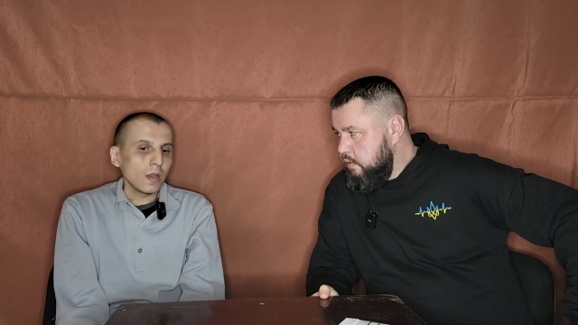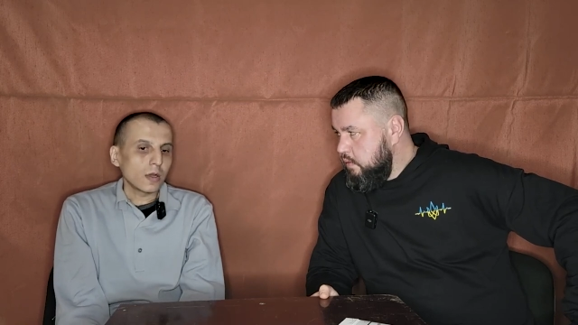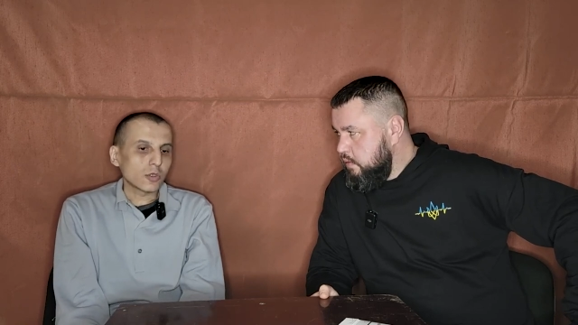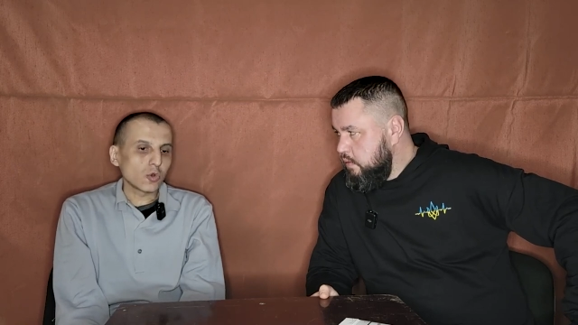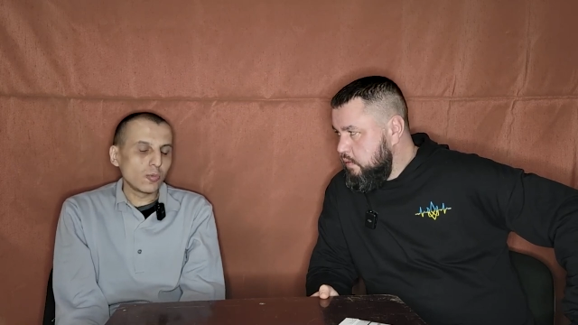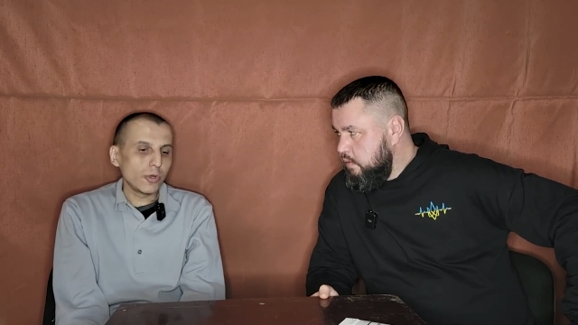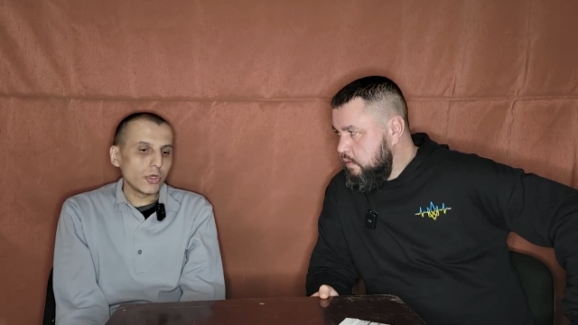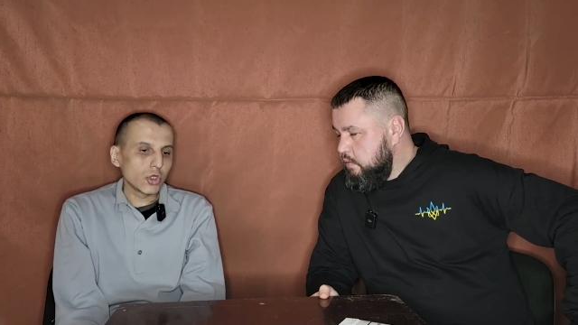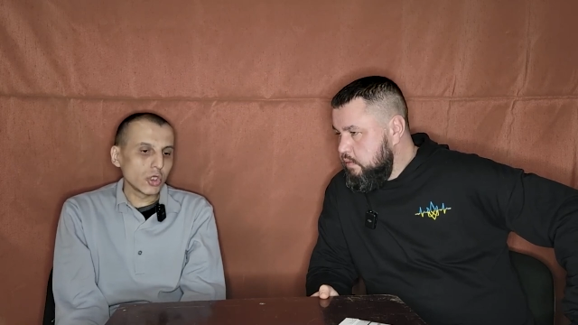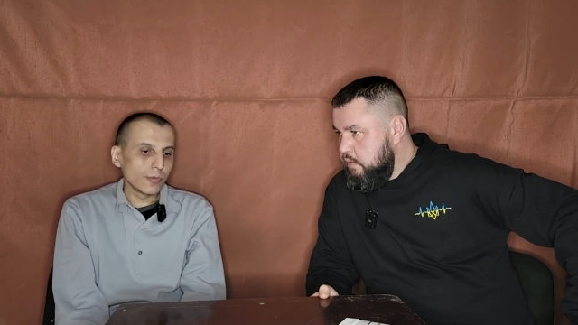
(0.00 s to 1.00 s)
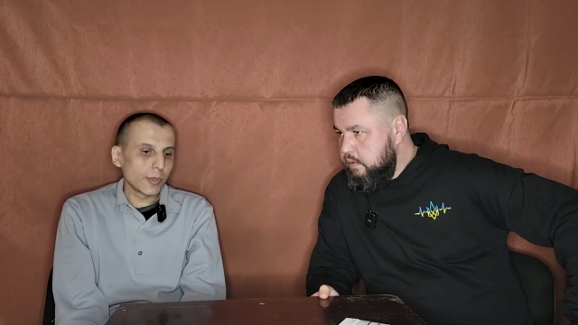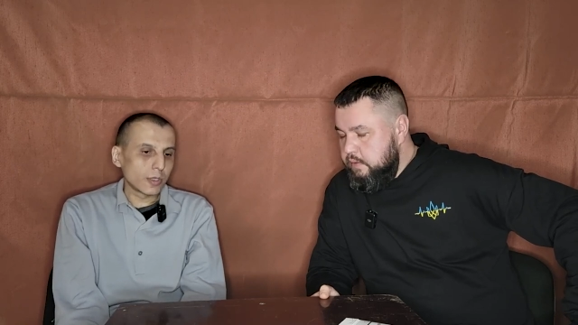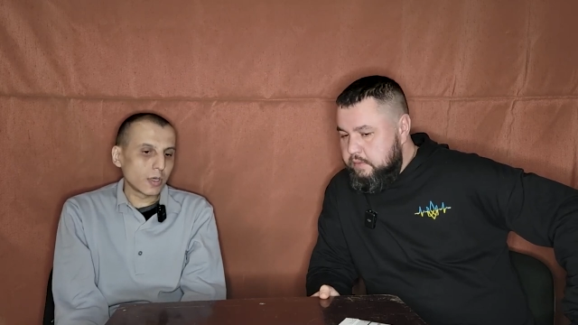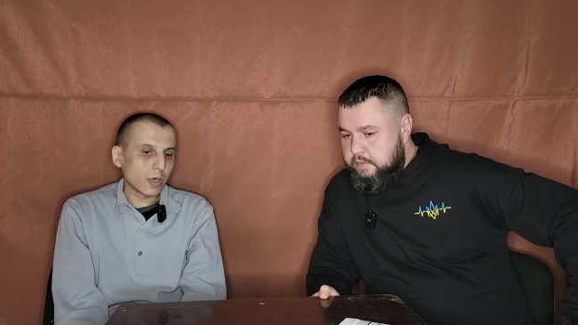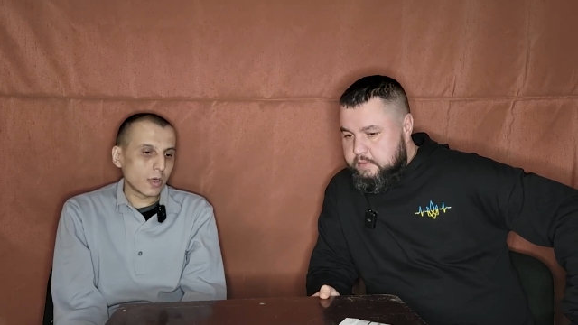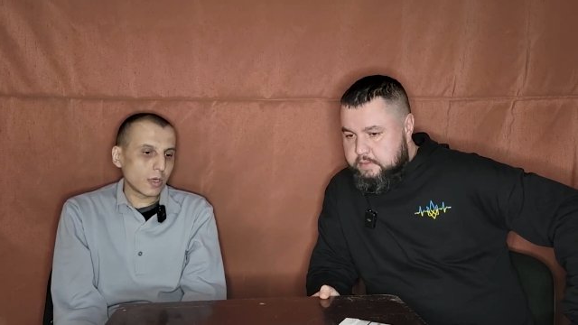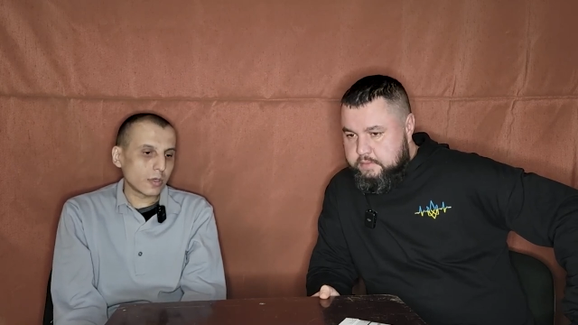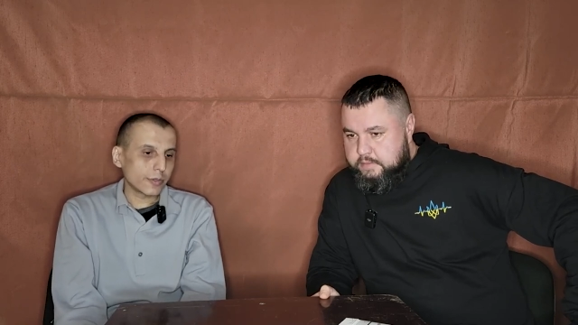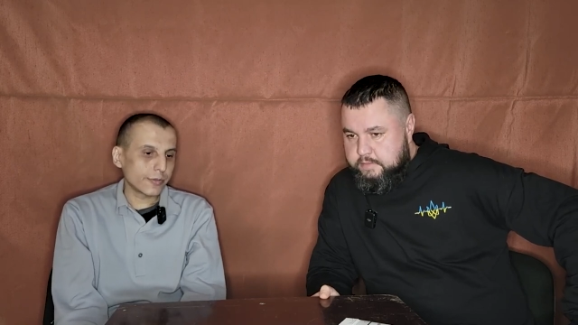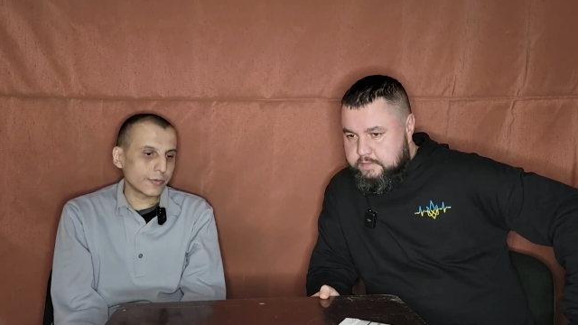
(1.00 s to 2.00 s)
Speaker 1: The maximum security prison
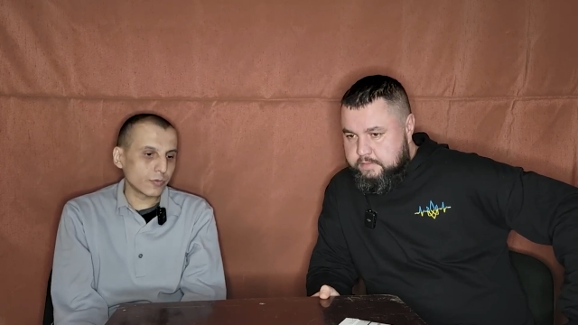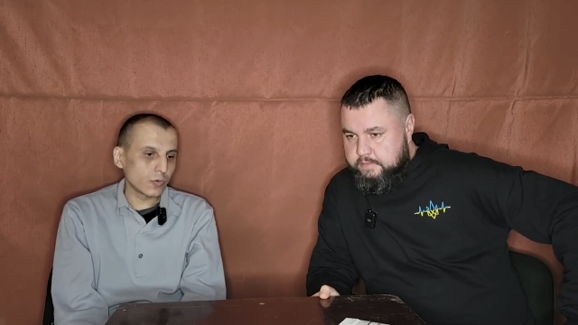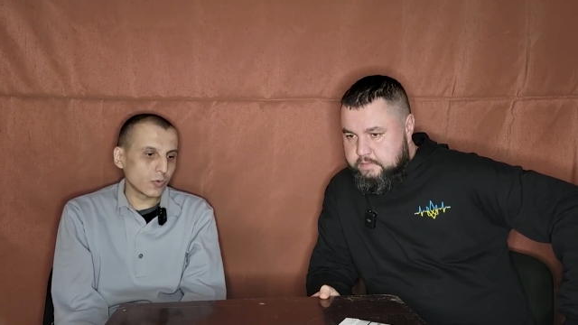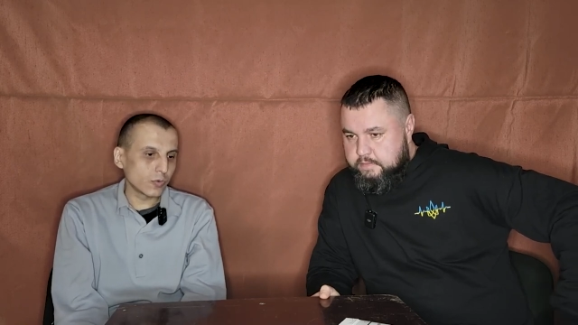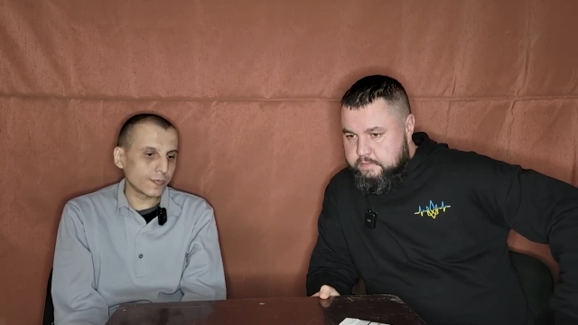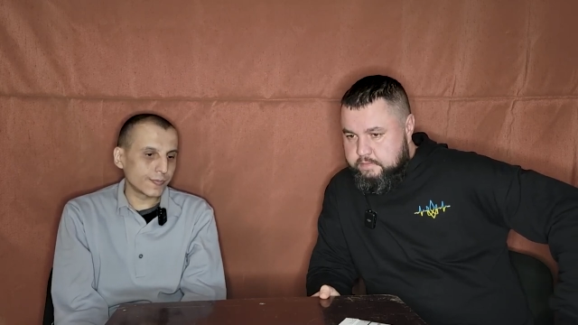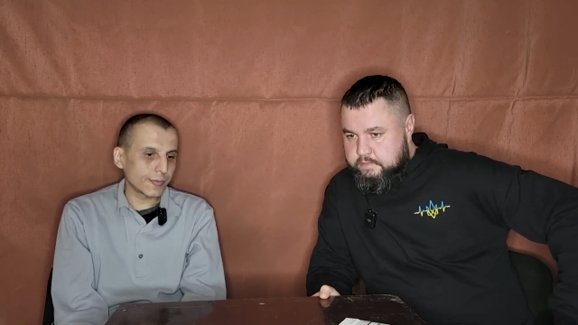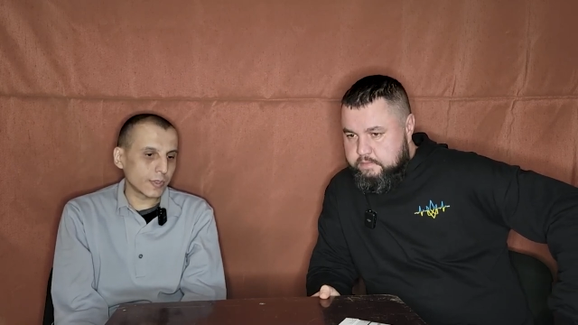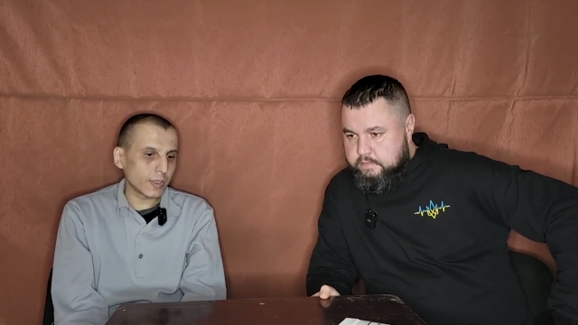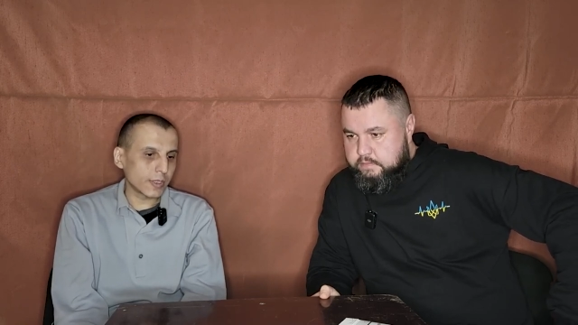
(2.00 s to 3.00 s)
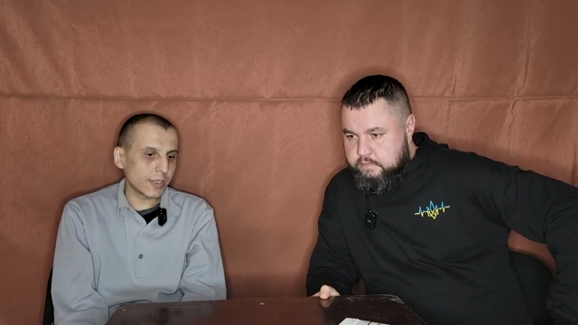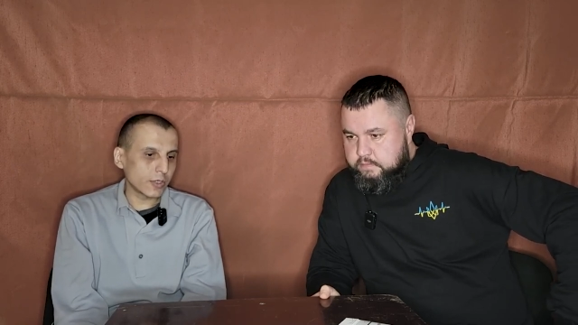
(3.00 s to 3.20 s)
is for those who have relapsed.